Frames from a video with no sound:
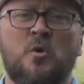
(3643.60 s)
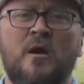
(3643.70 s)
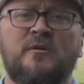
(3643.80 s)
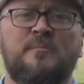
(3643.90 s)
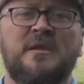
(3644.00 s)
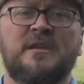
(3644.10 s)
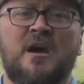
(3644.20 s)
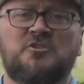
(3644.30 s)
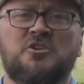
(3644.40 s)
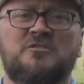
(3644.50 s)
Do I want to be
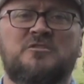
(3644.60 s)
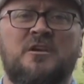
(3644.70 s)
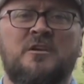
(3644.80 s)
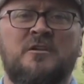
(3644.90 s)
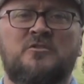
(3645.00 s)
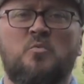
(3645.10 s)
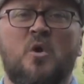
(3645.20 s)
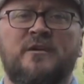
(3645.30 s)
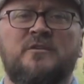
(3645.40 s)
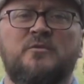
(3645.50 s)
not just the
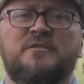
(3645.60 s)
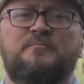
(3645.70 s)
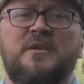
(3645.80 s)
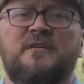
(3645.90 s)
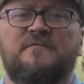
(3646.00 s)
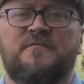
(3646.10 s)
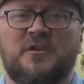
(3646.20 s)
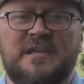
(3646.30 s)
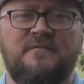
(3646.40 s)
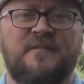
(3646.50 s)
one who is being
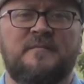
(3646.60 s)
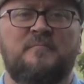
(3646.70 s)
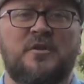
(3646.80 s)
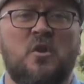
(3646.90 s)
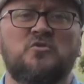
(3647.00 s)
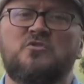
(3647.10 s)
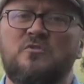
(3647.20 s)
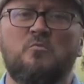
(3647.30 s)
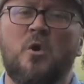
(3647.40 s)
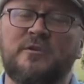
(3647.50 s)
forgiven, but
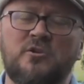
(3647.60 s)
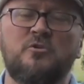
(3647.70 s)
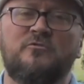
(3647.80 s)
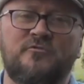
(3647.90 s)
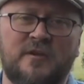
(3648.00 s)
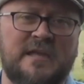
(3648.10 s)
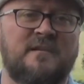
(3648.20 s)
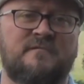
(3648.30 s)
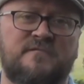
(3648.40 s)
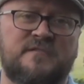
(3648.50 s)
also the one who
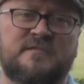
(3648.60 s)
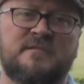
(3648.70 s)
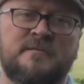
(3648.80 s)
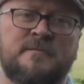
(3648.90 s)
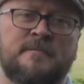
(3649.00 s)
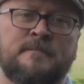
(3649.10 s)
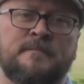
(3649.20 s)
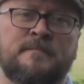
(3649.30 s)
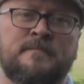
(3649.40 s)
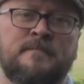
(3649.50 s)
forgives?
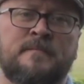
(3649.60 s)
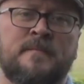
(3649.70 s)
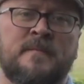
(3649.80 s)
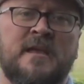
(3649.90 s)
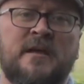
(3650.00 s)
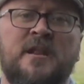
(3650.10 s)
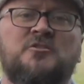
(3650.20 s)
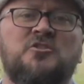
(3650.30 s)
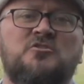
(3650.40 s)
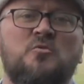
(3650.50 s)
Yeah,
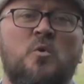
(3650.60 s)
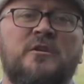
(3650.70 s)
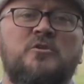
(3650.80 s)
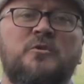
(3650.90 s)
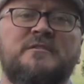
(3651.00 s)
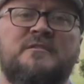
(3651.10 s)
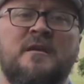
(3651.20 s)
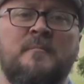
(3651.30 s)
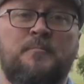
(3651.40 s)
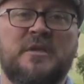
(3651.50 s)
not just the one who
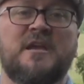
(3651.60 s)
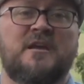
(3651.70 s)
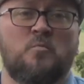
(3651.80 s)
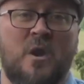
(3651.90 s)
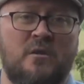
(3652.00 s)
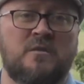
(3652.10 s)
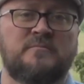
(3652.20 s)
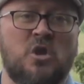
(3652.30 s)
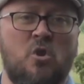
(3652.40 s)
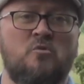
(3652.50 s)
is being
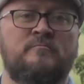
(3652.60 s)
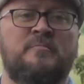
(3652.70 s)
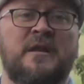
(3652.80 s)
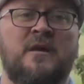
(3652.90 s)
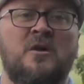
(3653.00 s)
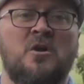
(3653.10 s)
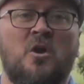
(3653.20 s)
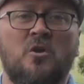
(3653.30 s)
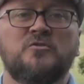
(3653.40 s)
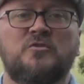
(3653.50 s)
welcomed home, but
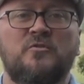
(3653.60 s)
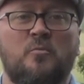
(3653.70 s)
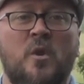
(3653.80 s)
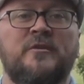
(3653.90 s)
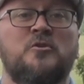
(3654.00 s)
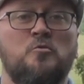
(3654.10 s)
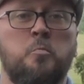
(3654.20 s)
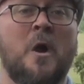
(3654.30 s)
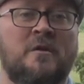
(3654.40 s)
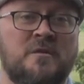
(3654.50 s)
also the one who
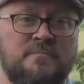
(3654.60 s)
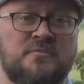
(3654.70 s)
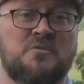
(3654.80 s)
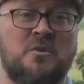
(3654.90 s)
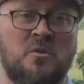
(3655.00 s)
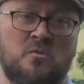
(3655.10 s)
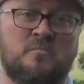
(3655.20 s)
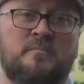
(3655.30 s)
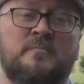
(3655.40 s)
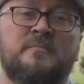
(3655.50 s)
welcomes
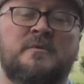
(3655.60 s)
home.